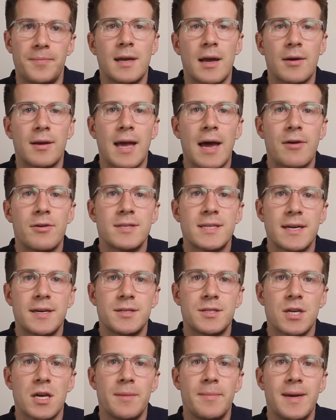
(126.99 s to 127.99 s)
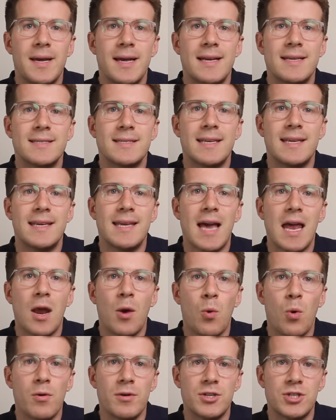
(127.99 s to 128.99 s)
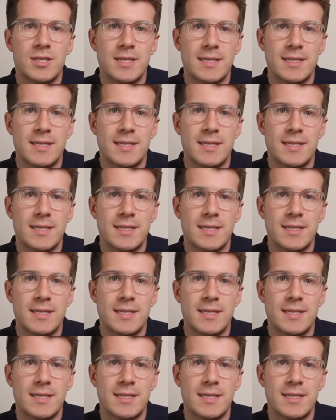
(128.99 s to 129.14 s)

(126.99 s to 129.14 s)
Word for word: Now carotenoderma is the yellow-orange